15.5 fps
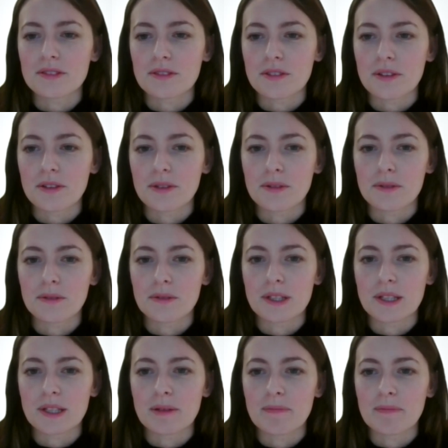So
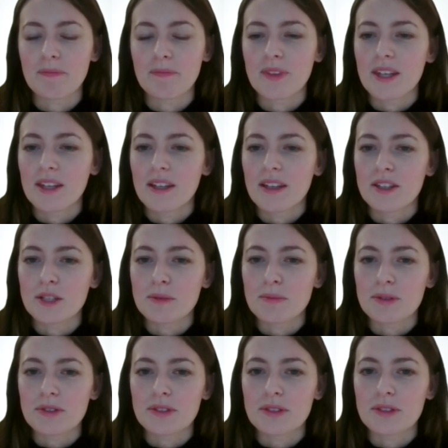this
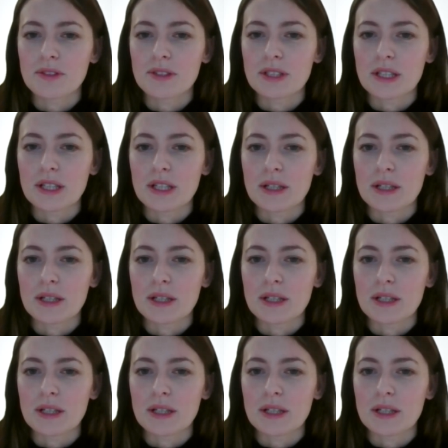person